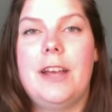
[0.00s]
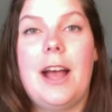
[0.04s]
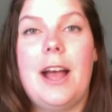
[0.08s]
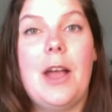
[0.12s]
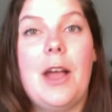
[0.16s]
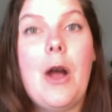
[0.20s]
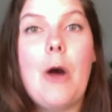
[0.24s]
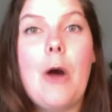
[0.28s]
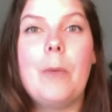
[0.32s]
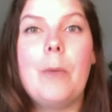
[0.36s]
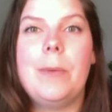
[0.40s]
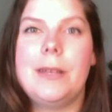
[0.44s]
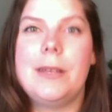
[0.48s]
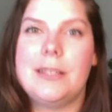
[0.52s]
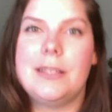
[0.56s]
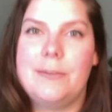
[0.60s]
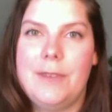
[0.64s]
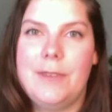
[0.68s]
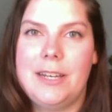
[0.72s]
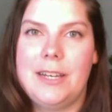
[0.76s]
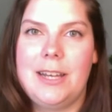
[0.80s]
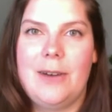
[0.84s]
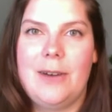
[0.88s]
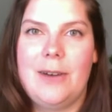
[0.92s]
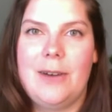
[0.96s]
I hope this
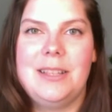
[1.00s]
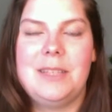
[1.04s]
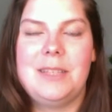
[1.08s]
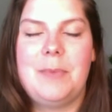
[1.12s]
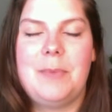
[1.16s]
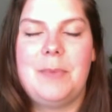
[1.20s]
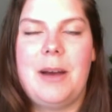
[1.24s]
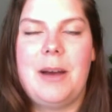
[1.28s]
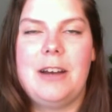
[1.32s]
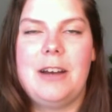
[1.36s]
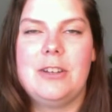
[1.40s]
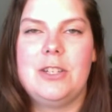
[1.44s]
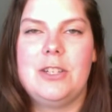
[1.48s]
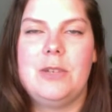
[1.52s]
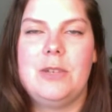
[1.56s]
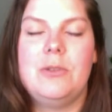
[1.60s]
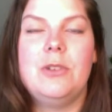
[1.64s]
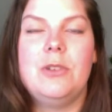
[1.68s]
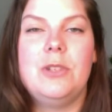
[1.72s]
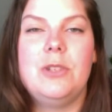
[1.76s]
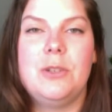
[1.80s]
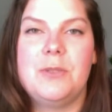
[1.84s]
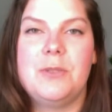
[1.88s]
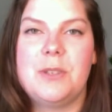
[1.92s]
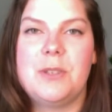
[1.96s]
video inspires you to
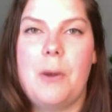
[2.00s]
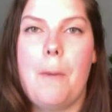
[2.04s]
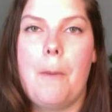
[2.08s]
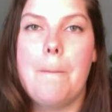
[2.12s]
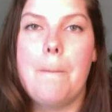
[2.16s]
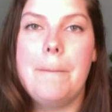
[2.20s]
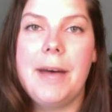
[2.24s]
do so.